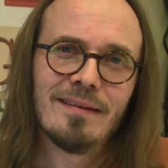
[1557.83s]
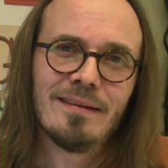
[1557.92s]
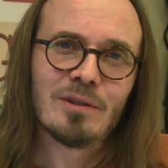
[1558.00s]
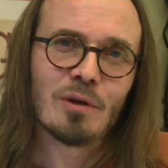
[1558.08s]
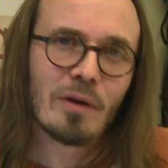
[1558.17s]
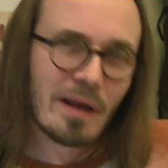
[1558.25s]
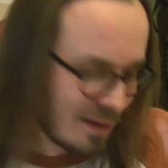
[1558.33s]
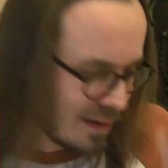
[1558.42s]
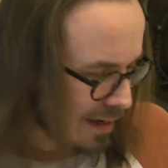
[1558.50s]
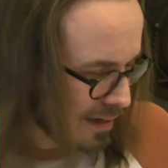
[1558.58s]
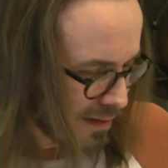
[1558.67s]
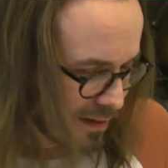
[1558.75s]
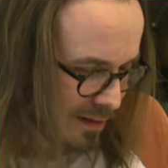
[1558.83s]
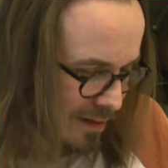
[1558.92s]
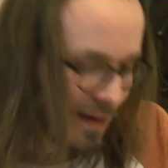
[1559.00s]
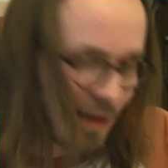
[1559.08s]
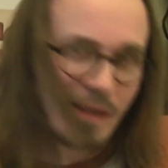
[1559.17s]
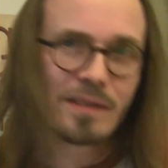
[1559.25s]
So
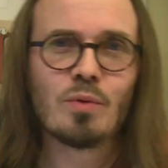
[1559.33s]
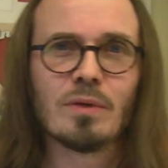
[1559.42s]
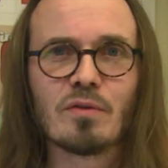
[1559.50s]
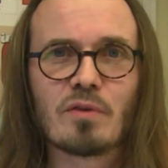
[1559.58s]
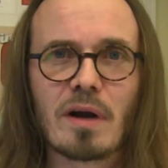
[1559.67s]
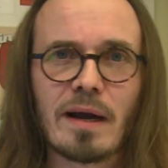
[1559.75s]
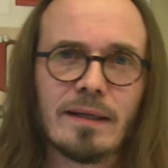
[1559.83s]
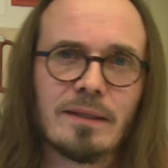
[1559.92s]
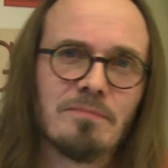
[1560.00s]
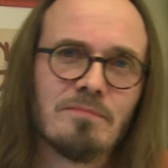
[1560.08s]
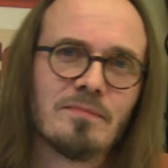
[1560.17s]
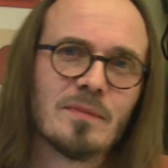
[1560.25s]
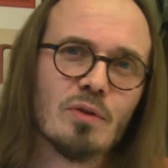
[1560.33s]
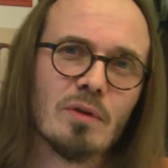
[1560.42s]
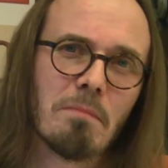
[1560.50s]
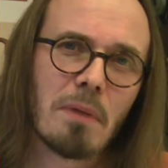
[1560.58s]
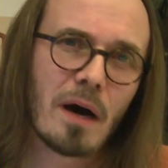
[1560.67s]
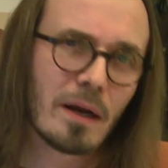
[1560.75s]
next we'll write to the
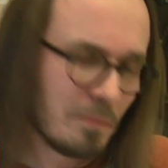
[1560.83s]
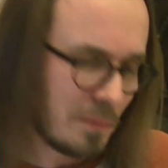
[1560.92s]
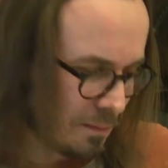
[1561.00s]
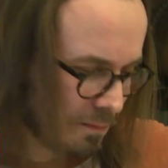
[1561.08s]
bottom